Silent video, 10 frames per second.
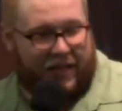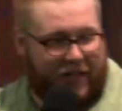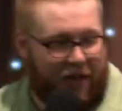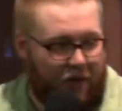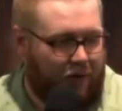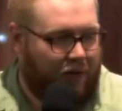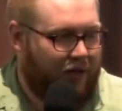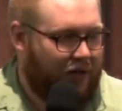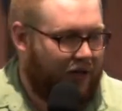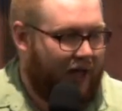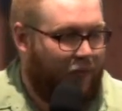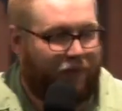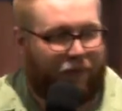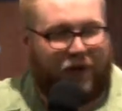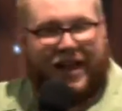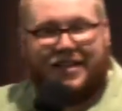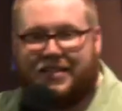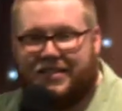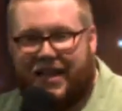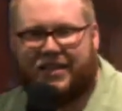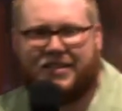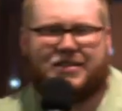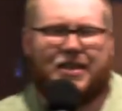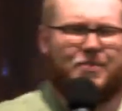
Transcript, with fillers: let it go. And we forgot to take the